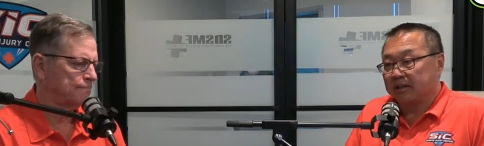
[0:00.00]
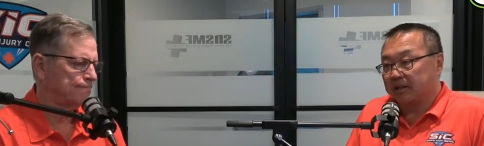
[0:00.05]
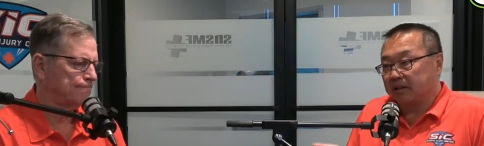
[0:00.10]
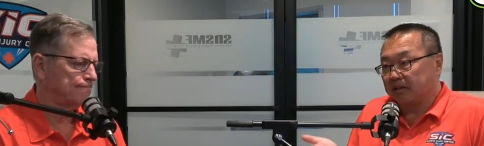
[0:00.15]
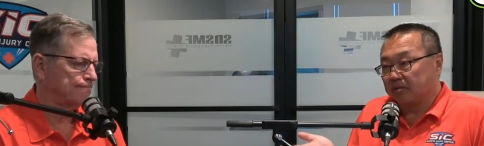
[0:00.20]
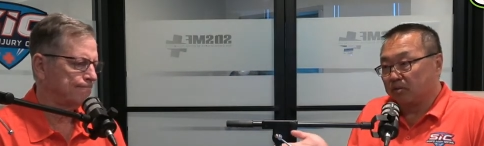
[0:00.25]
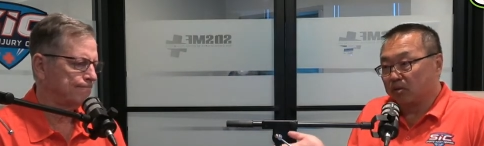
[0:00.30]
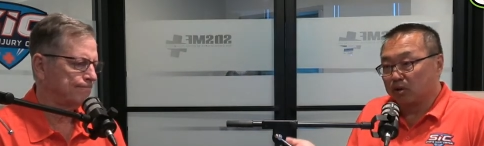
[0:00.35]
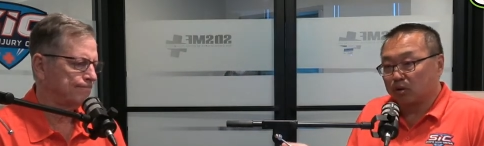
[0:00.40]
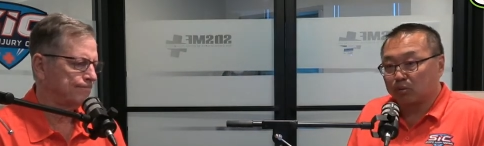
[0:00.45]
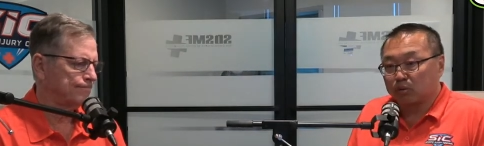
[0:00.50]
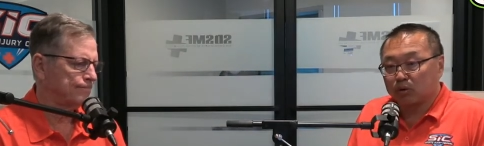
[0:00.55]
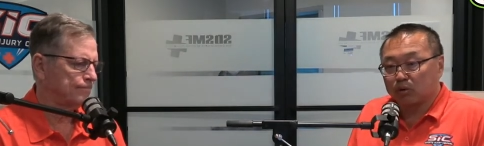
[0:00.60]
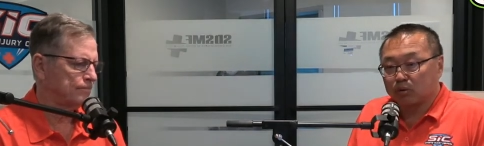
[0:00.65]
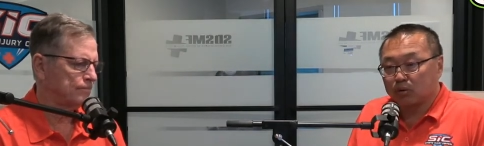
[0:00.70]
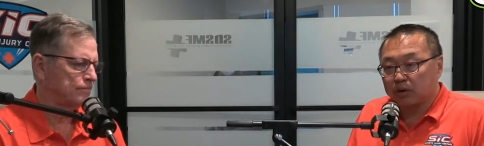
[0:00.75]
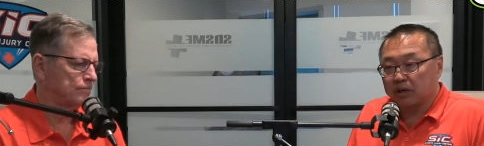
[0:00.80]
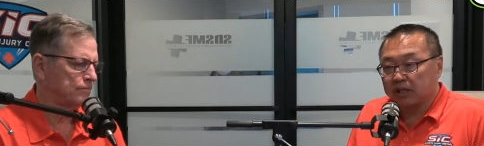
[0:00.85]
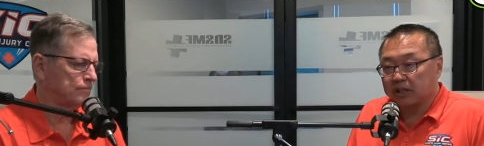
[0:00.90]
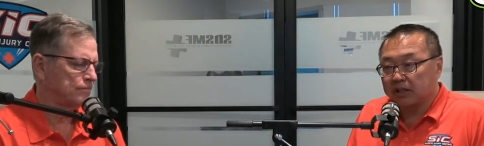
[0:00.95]
Speaker 1: we're
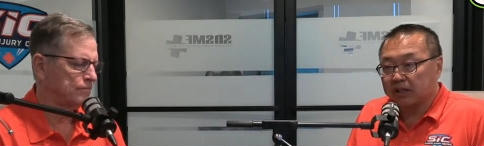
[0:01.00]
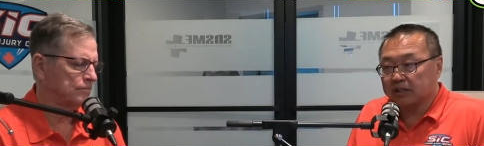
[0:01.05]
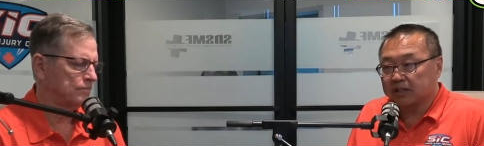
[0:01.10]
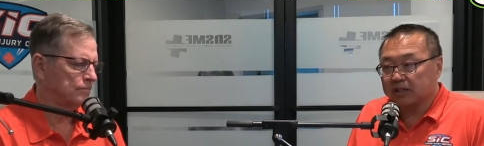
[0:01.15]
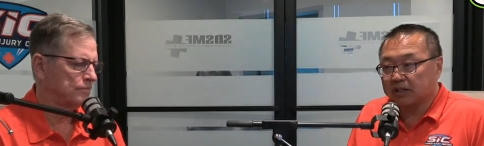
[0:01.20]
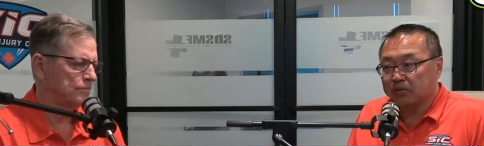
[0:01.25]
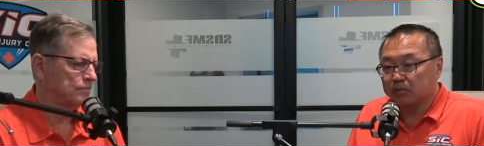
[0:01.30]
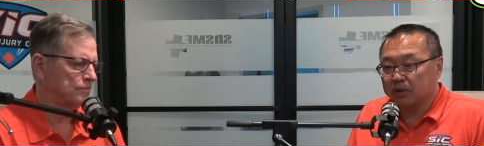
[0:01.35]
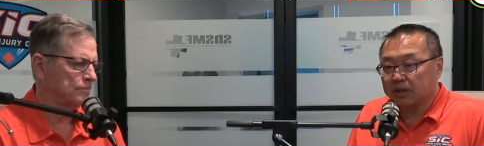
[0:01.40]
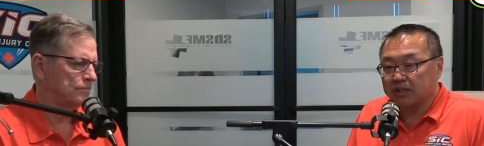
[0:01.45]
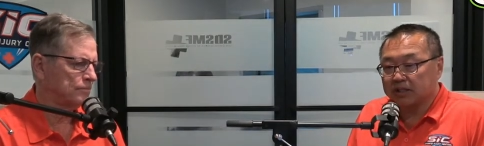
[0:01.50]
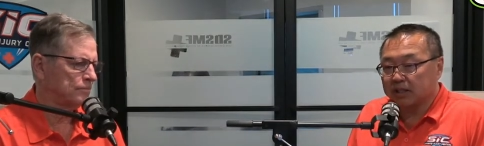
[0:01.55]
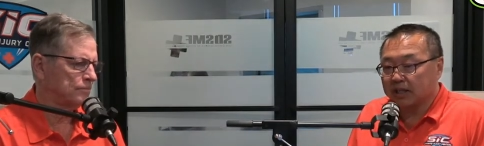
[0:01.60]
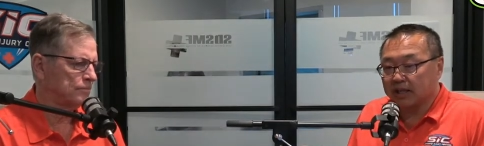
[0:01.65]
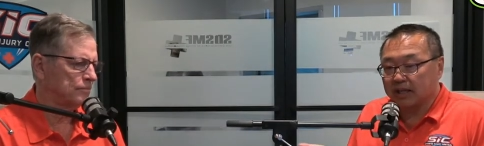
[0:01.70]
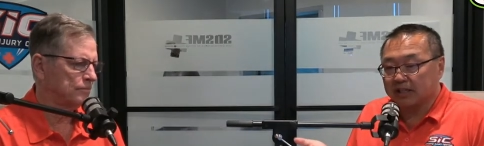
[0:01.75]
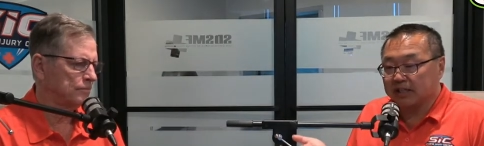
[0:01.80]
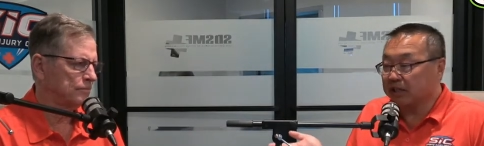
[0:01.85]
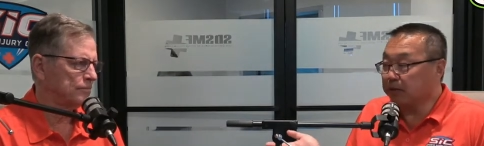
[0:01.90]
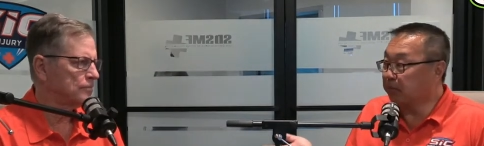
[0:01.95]
recording this on Wednesday. Is
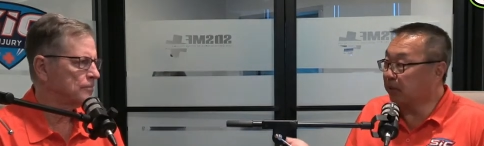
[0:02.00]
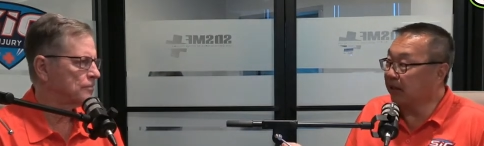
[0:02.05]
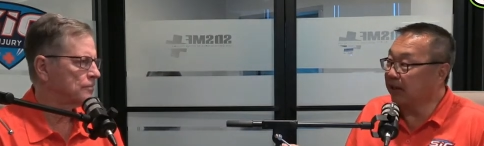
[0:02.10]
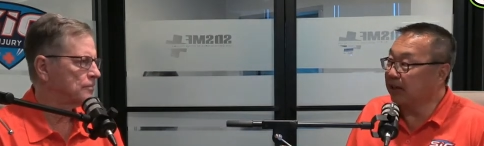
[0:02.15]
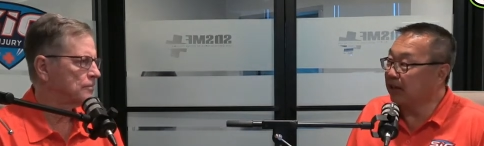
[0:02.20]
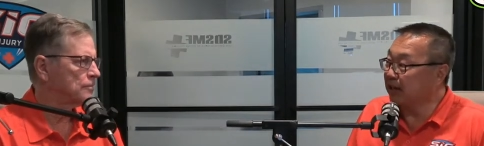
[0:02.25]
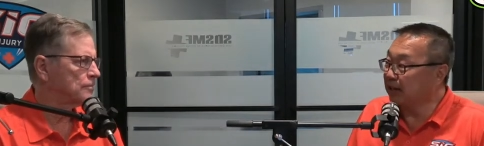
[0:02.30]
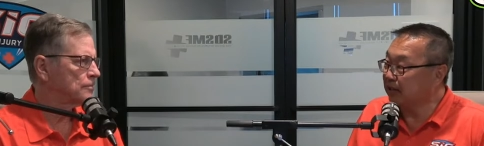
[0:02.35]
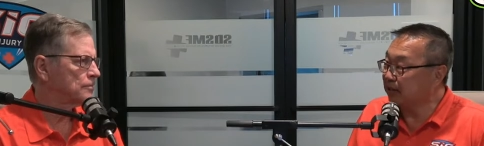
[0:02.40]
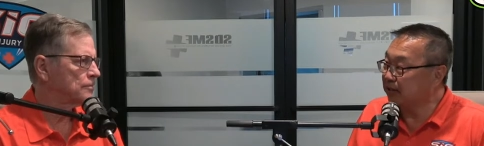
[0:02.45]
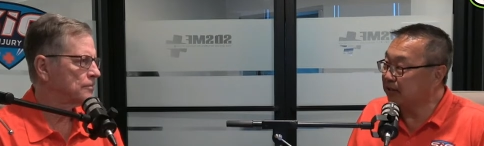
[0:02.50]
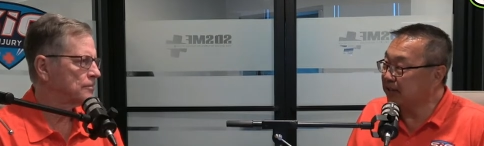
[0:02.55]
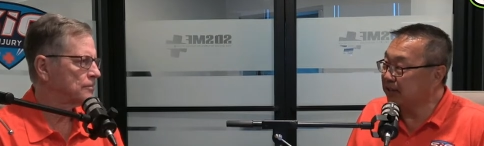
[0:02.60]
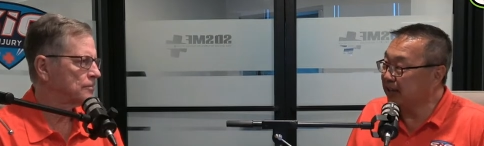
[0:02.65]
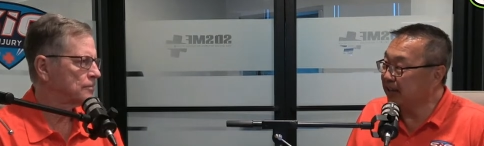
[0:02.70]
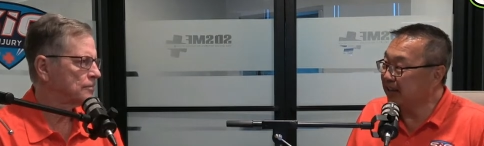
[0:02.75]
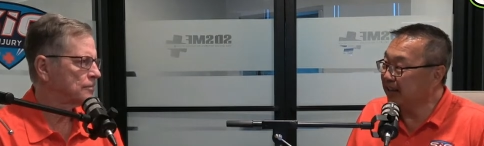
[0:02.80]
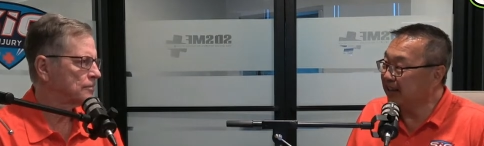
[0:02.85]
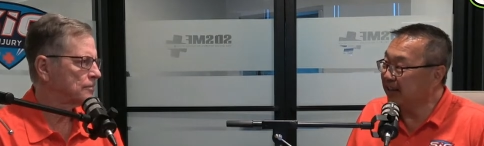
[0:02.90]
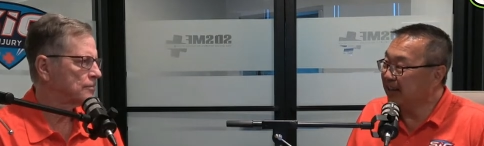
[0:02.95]
he playing on
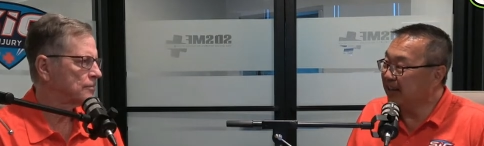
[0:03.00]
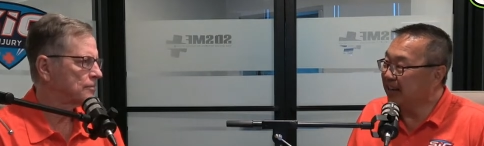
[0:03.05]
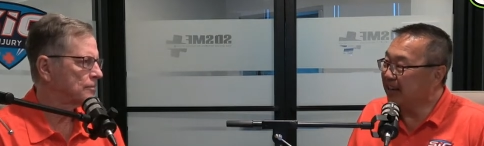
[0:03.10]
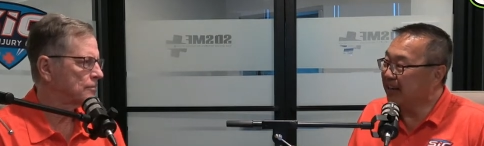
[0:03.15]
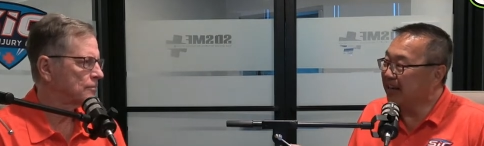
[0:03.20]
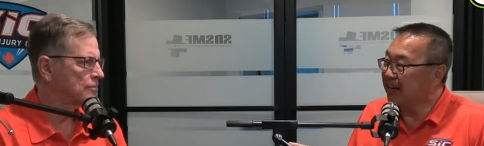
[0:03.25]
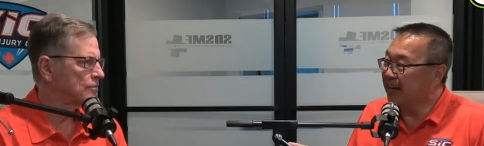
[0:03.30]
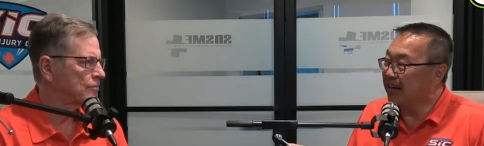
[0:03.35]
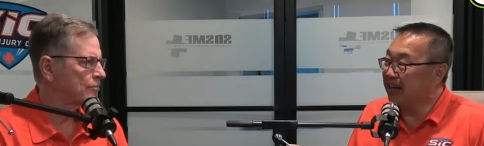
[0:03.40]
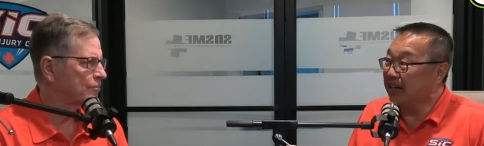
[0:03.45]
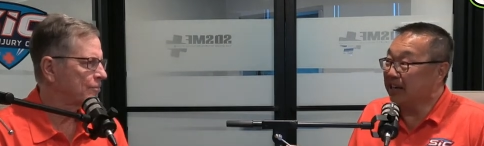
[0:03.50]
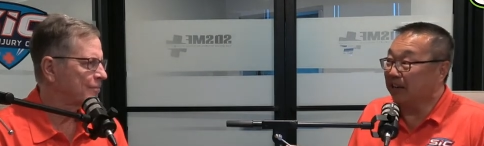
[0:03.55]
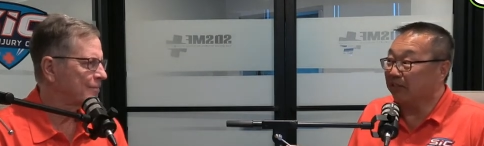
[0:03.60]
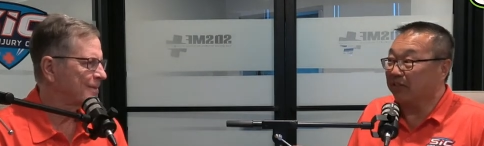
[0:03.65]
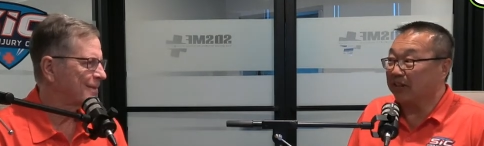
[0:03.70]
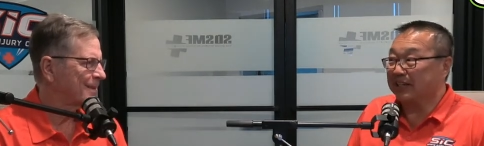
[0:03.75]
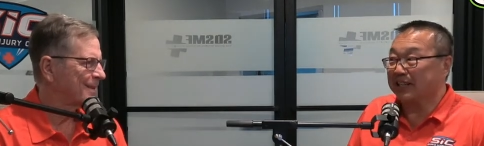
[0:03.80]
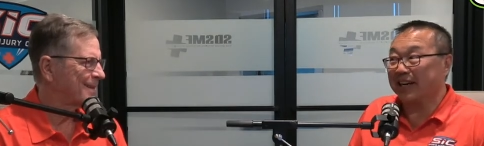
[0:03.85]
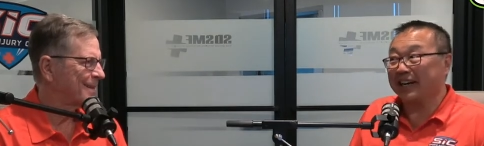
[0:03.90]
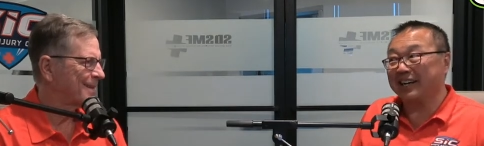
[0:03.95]
Thursday? And and if he
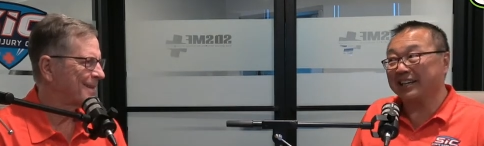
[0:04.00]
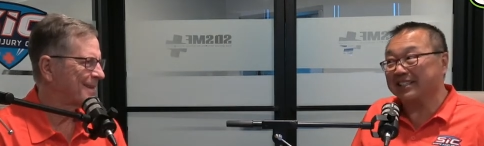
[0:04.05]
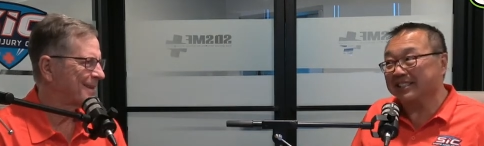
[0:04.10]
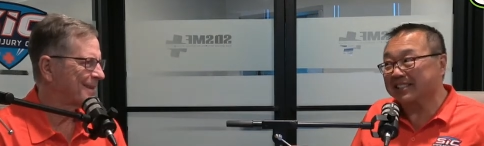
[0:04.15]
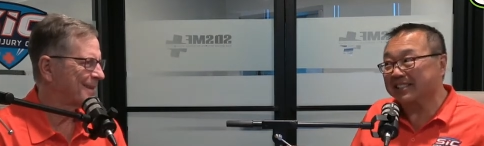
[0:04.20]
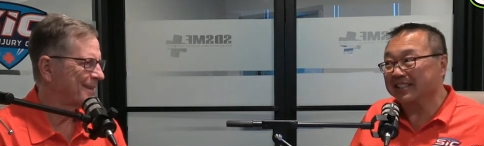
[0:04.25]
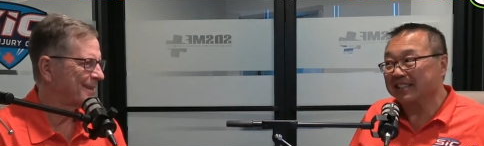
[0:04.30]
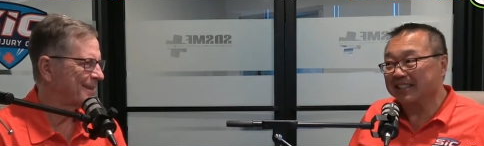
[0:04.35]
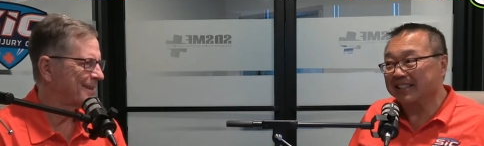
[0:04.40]
does,